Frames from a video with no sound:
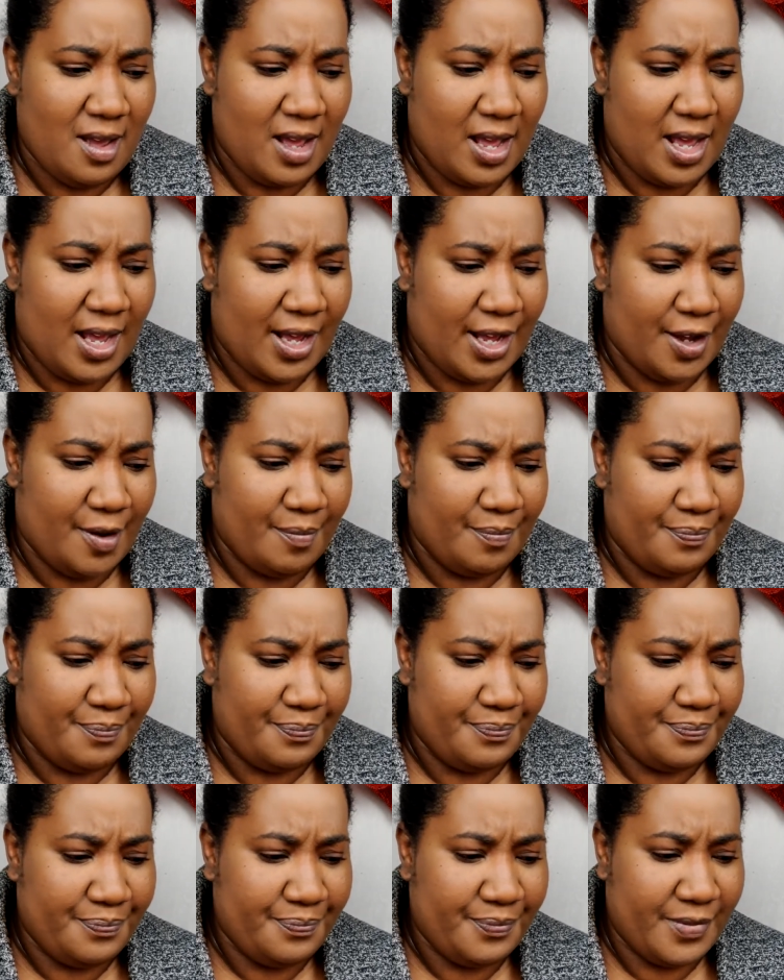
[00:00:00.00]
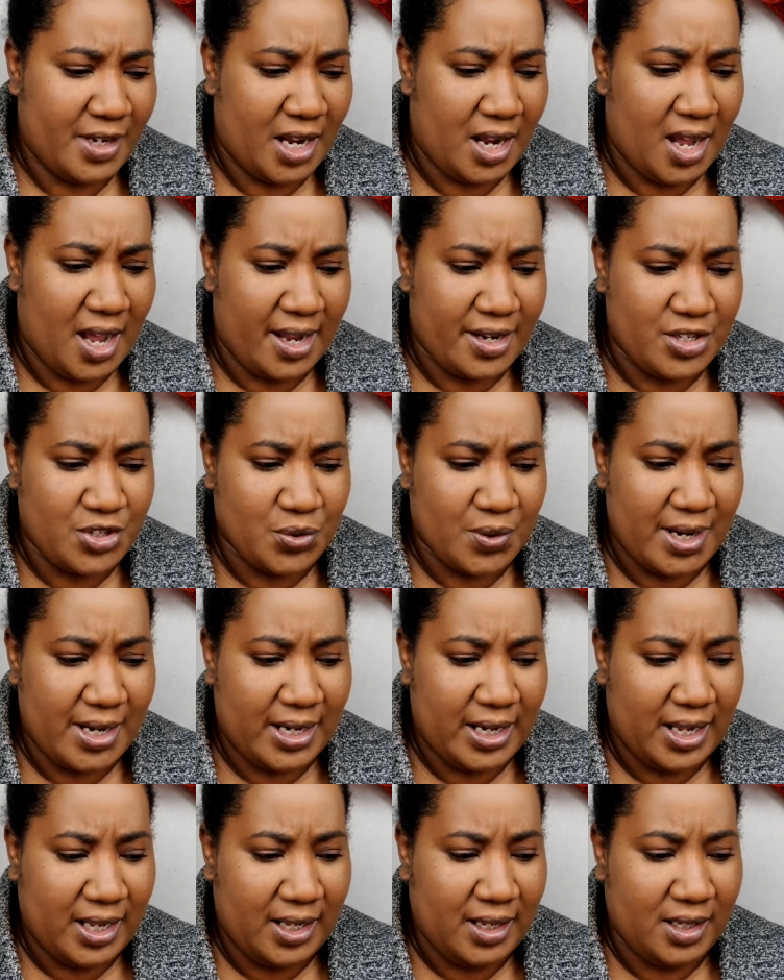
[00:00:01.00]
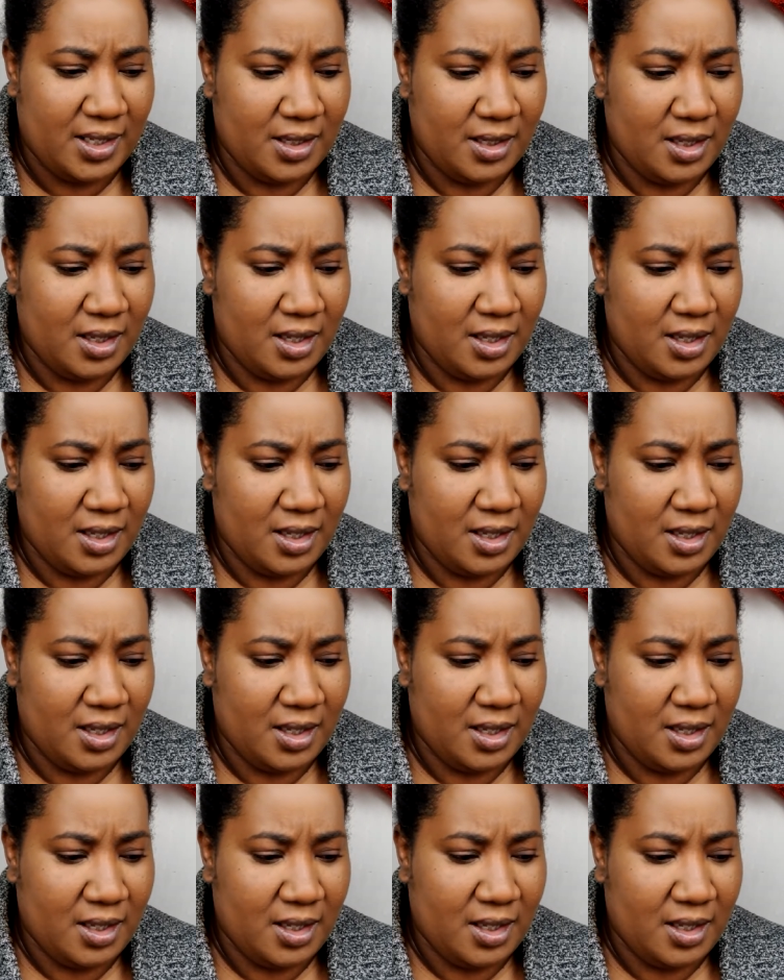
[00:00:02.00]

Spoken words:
hydrating,